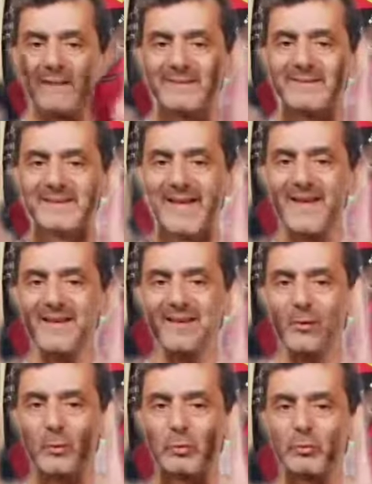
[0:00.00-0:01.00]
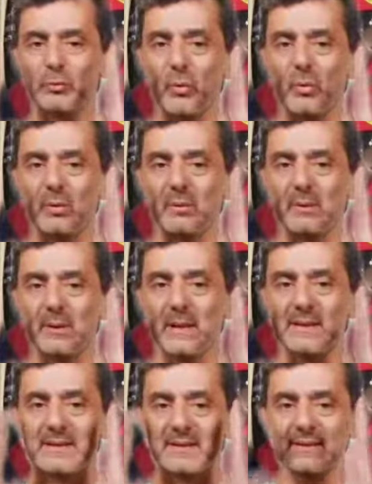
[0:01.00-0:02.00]
Maintaining
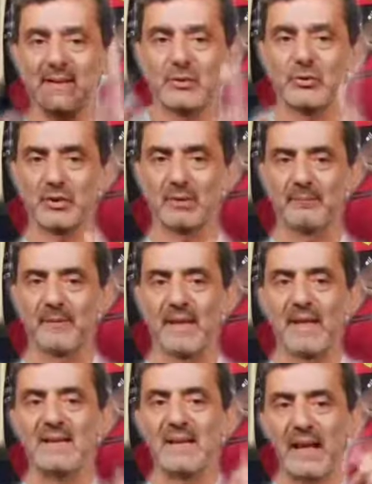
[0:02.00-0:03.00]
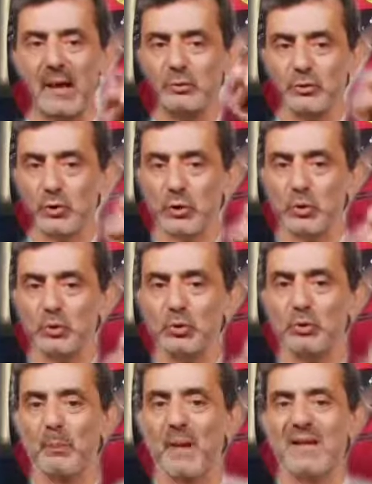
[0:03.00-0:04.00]
control is essential. It allows
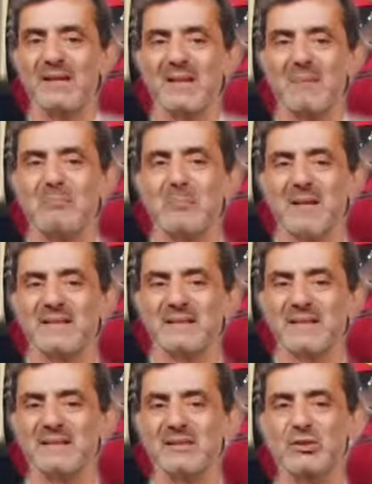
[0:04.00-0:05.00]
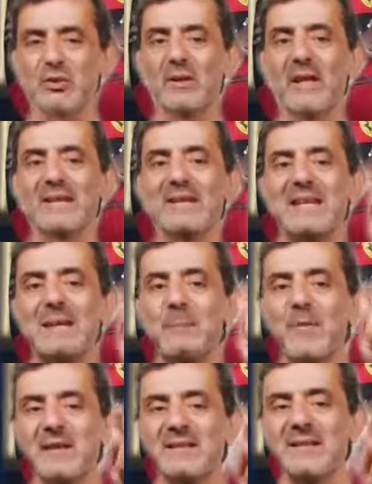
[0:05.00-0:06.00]
you to make the best decision and
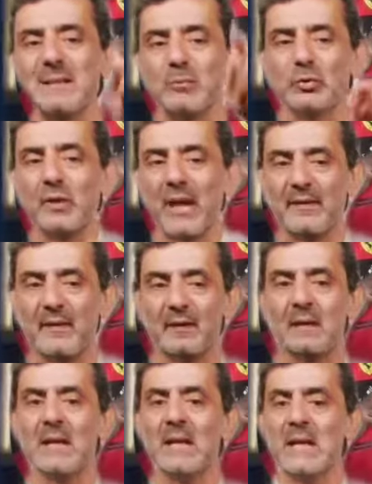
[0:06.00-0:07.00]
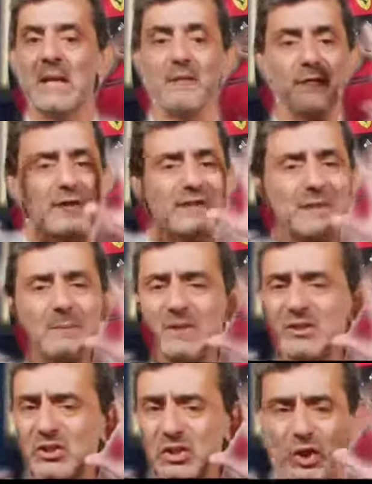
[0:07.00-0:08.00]
keep the team together. If a
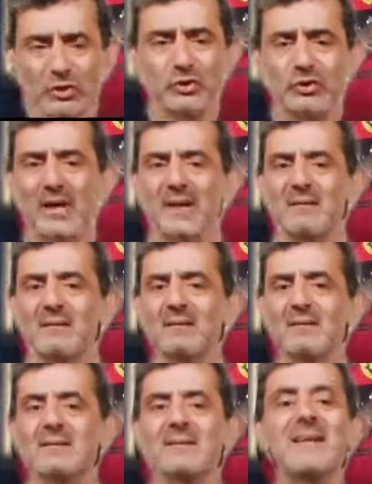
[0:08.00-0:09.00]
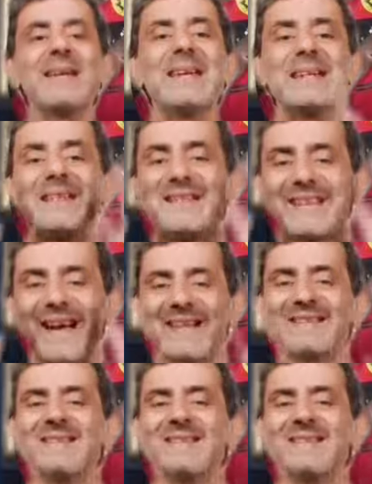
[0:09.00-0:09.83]
team is not together, it